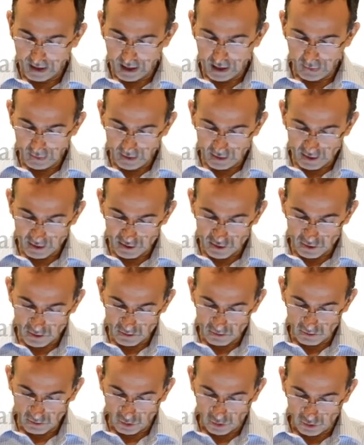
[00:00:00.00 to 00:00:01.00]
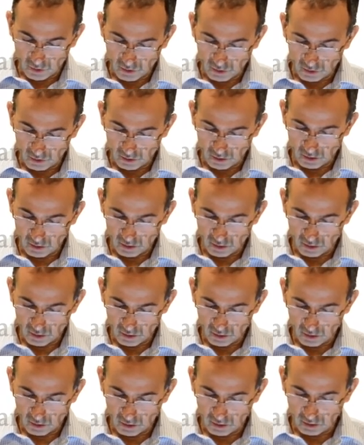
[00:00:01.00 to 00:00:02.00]
And we could do model
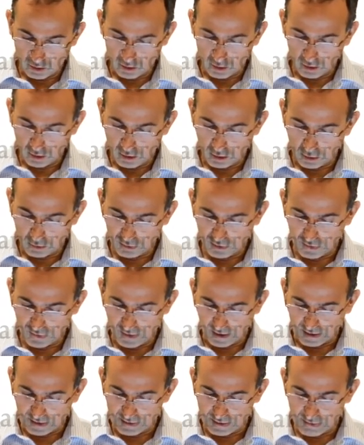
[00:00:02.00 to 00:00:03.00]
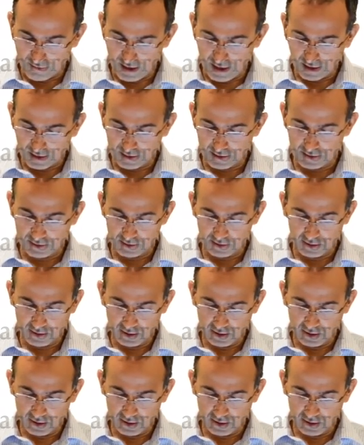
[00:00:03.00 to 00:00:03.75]
of a vector X,